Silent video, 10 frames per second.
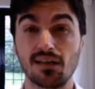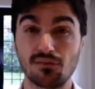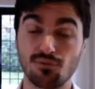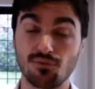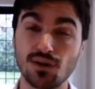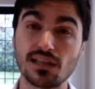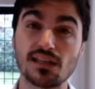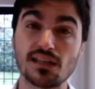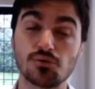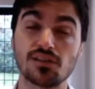And it really
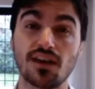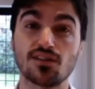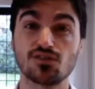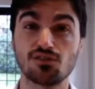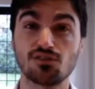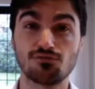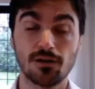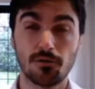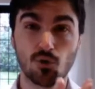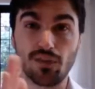gives you an indication of,
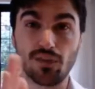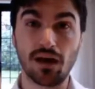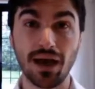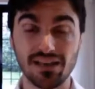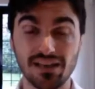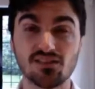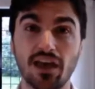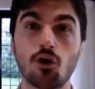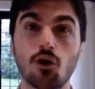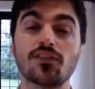on that pain
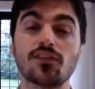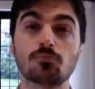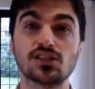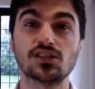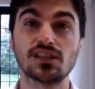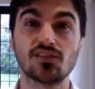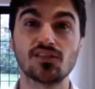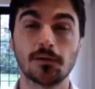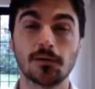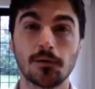scale, where this patient
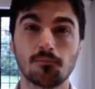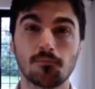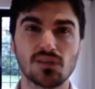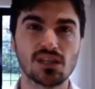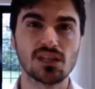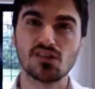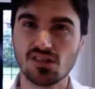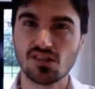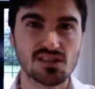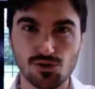is. Is it
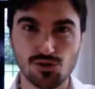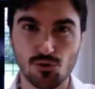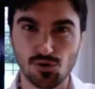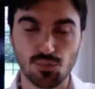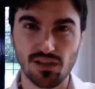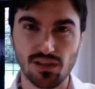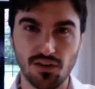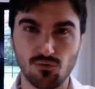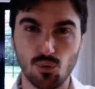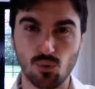just a little shoulder strain they've
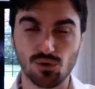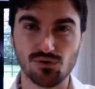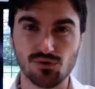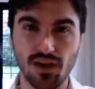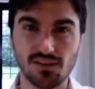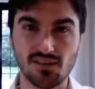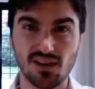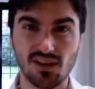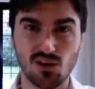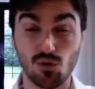had one or two
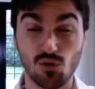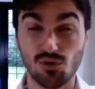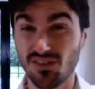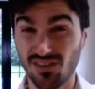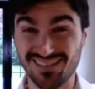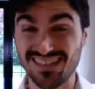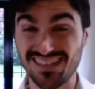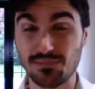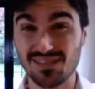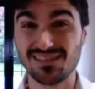days, or is this a
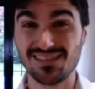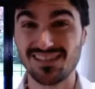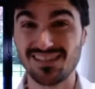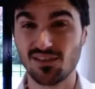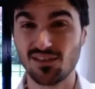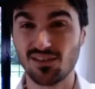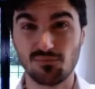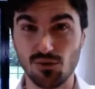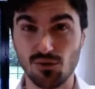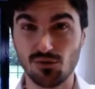deep-seated,
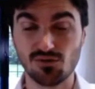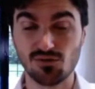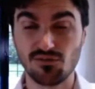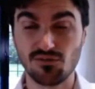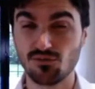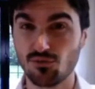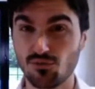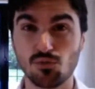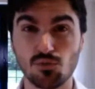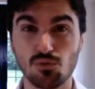you know,
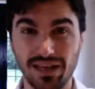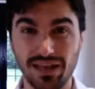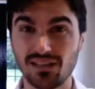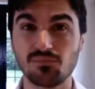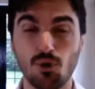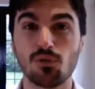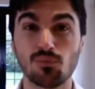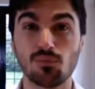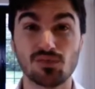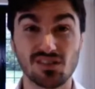central pain
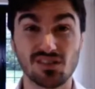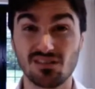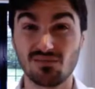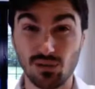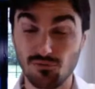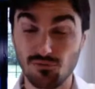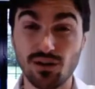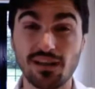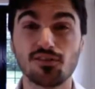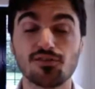problem that's going to be
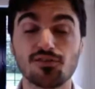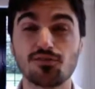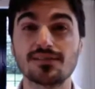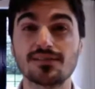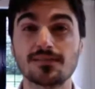really hard to treat?